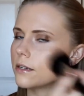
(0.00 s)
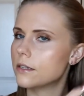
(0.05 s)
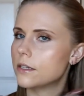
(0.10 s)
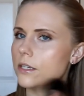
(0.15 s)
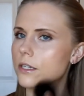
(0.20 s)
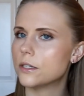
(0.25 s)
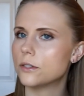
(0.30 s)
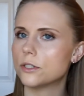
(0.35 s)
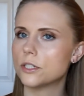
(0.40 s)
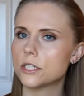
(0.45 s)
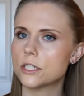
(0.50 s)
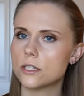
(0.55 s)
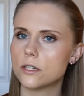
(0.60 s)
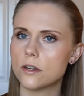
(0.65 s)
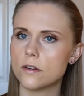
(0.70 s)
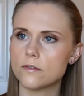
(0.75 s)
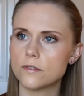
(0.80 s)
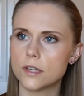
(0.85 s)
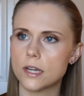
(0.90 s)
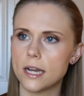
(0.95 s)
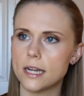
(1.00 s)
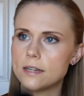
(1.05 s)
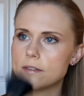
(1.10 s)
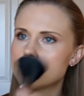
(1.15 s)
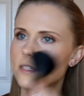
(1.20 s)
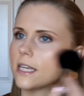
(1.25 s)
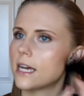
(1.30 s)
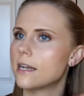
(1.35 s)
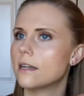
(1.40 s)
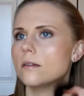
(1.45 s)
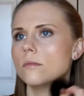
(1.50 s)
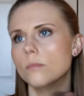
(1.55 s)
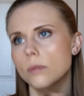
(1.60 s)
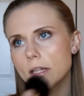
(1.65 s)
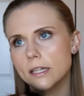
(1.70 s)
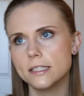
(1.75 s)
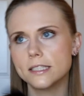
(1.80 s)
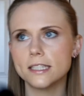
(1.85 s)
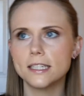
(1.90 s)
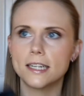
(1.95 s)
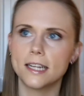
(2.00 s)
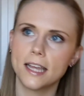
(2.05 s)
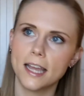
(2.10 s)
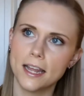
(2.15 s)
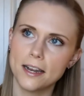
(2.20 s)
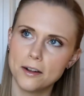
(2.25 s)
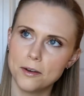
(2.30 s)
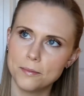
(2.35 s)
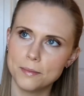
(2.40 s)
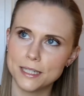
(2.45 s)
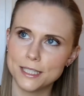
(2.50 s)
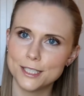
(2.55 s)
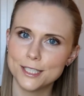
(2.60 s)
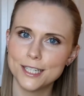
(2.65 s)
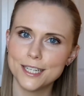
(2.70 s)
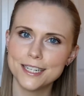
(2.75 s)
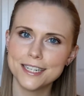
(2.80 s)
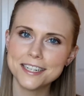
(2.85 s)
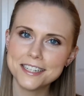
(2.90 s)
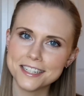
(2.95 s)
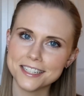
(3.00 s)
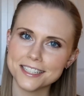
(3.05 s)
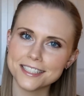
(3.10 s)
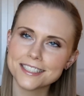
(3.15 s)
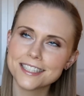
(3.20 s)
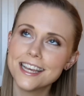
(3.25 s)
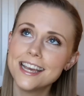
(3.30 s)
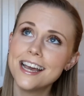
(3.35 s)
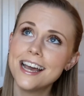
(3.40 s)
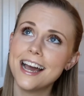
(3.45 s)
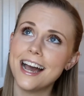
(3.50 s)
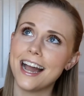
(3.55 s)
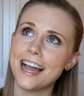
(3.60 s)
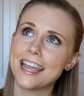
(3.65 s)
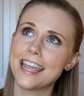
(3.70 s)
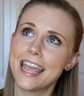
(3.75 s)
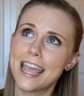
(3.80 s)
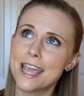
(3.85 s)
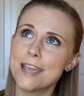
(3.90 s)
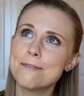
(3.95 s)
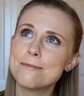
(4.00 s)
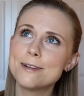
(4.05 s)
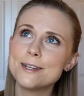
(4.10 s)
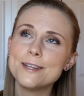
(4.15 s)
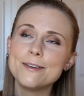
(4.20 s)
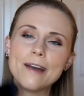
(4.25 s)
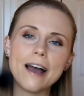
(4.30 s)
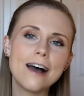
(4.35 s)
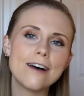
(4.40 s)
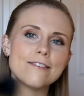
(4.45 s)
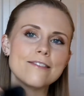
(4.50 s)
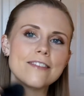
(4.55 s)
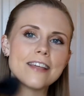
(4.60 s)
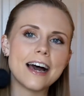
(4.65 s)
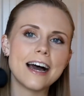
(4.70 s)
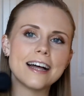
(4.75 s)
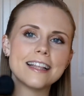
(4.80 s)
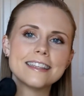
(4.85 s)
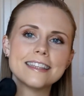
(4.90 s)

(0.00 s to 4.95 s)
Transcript: you know, just enough to kind of set it, blend it again on my chin, because I hate when you have that